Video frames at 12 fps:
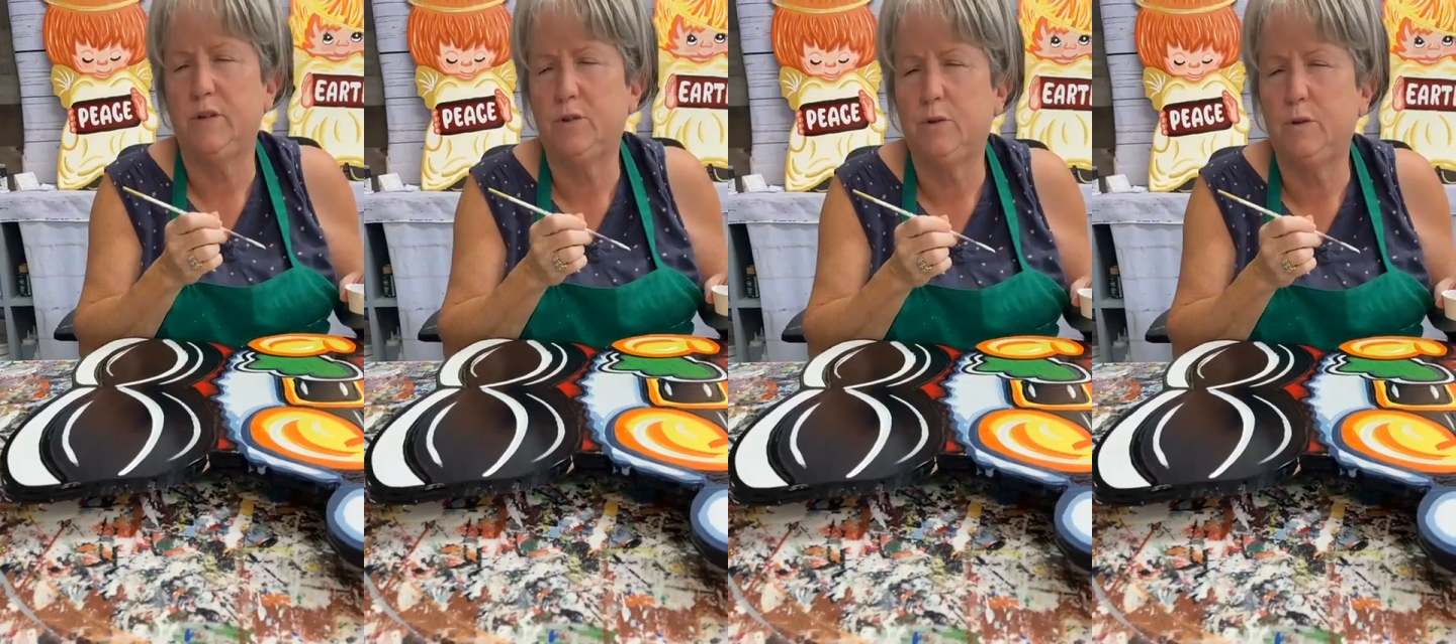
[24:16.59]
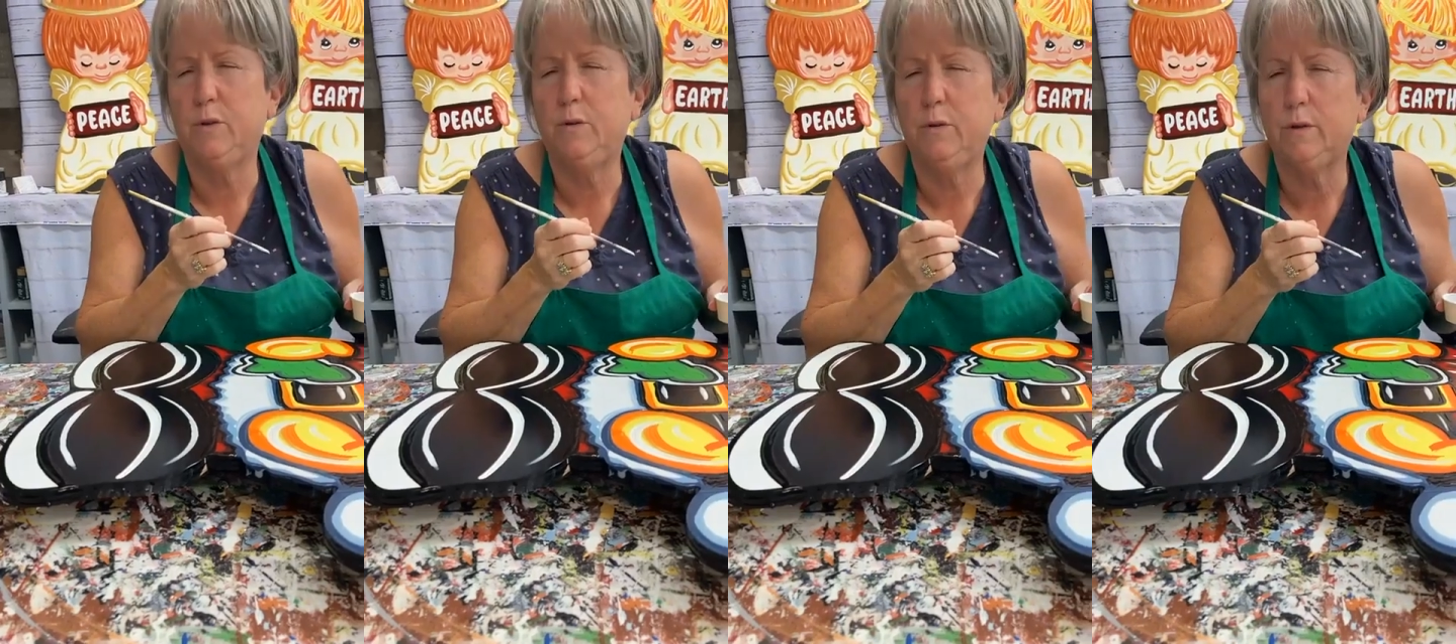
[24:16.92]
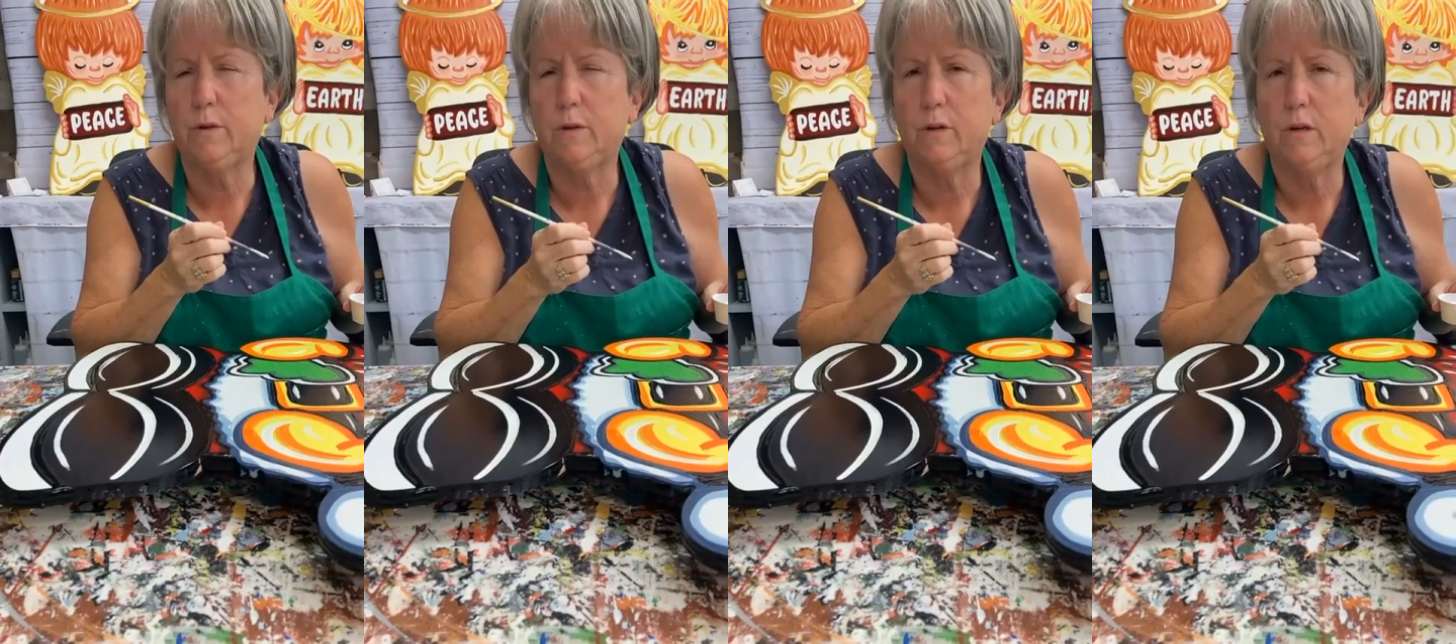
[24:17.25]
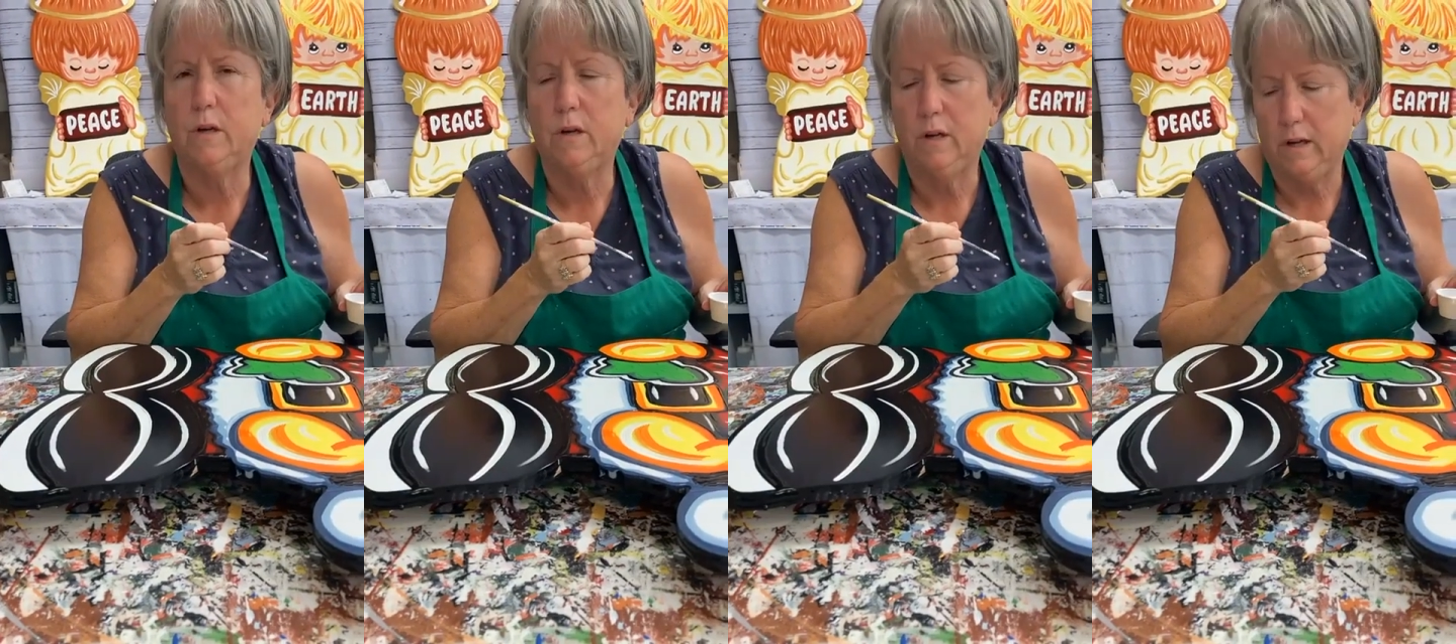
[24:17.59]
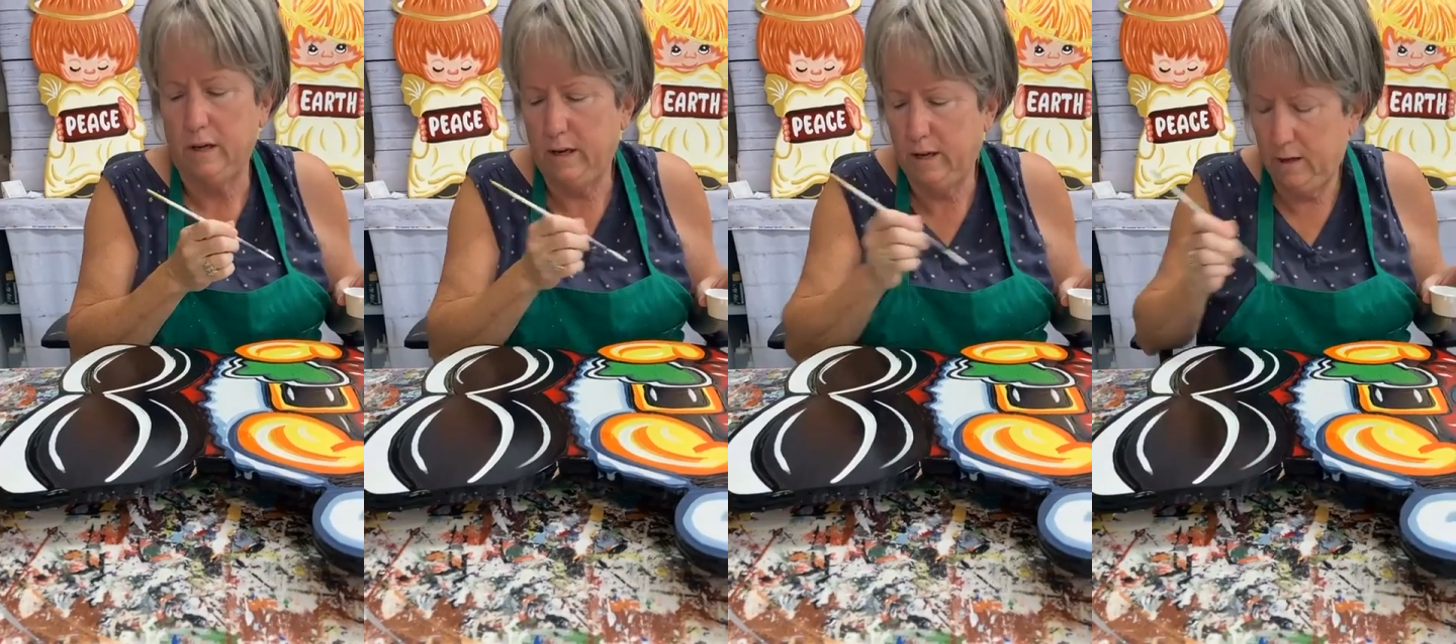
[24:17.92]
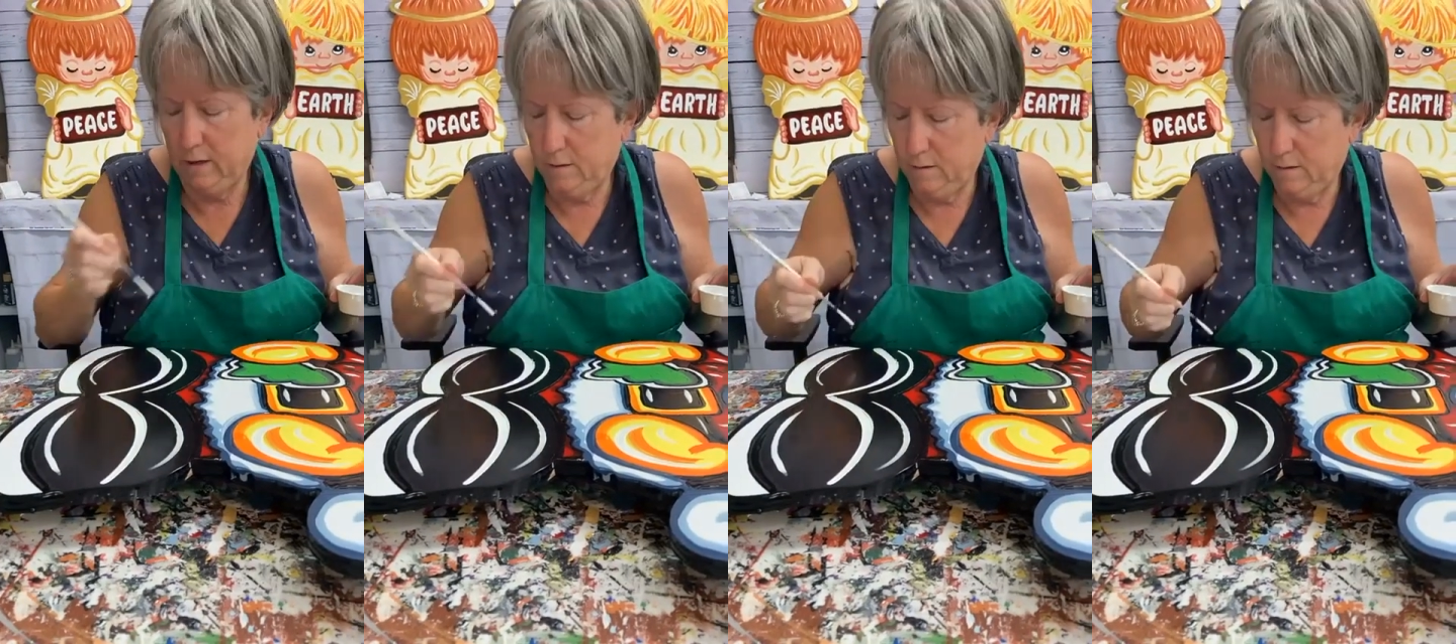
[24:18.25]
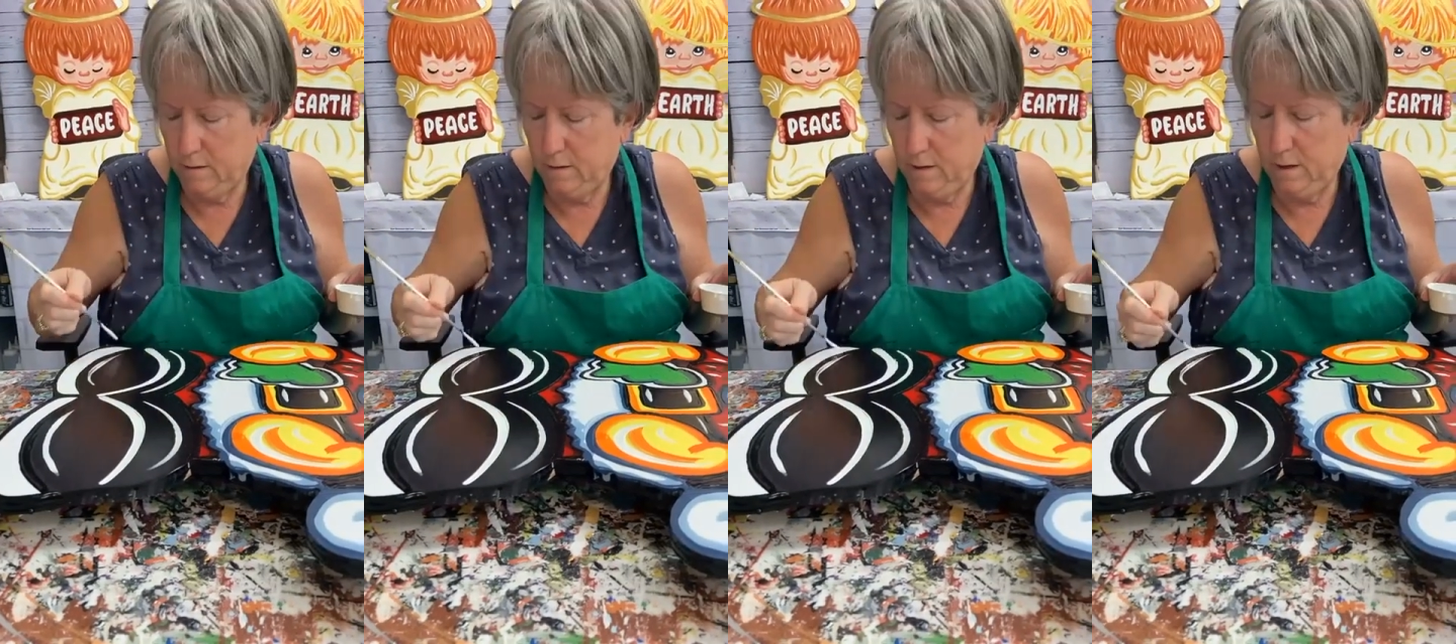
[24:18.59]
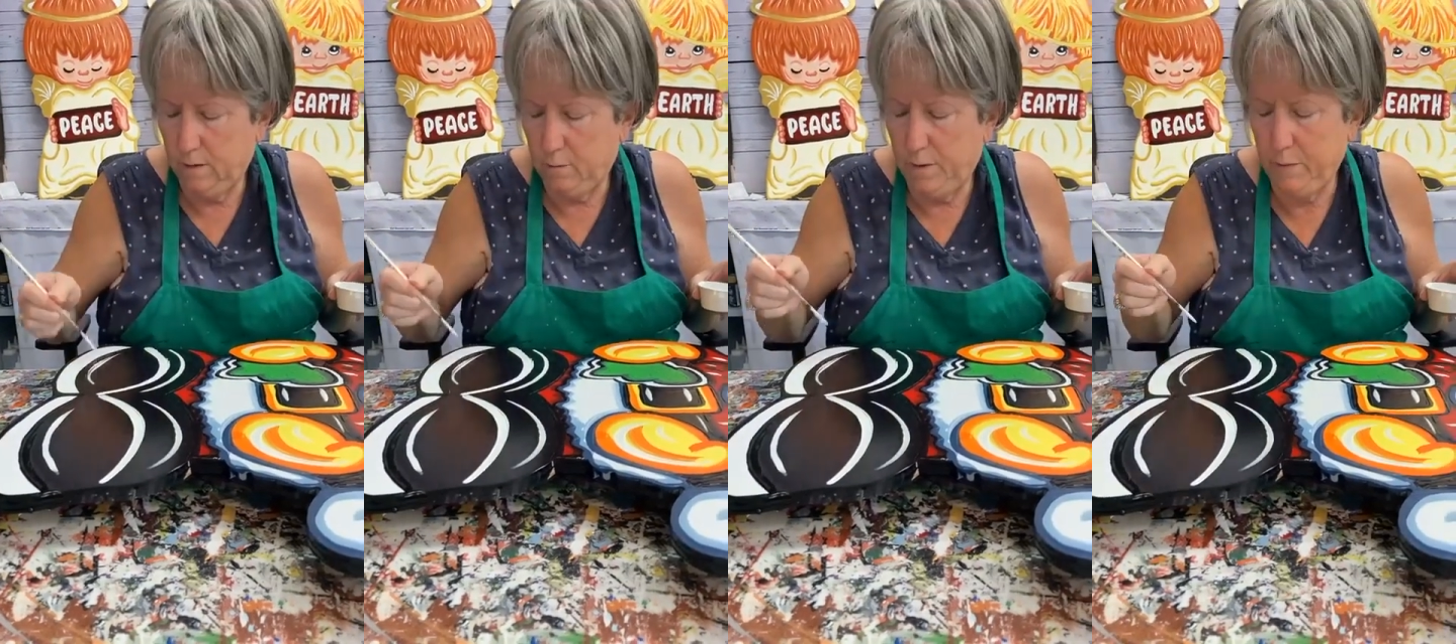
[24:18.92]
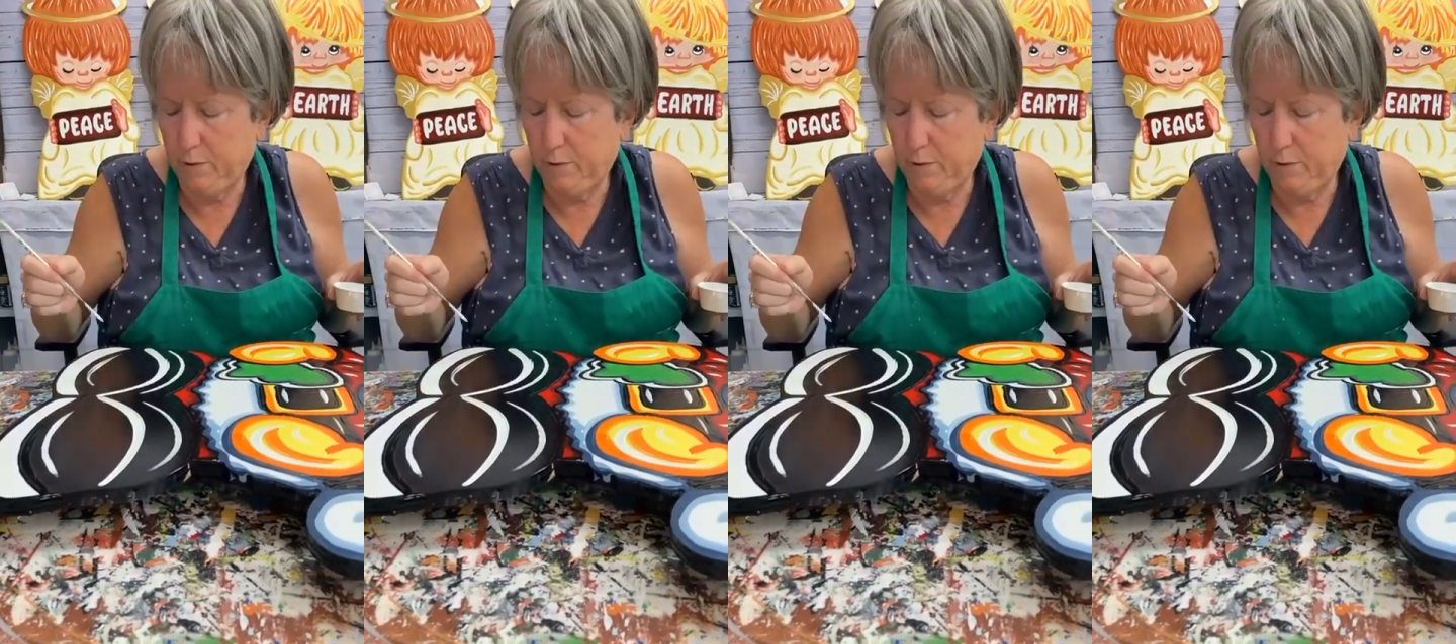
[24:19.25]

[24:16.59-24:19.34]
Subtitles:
them the truth, and you know,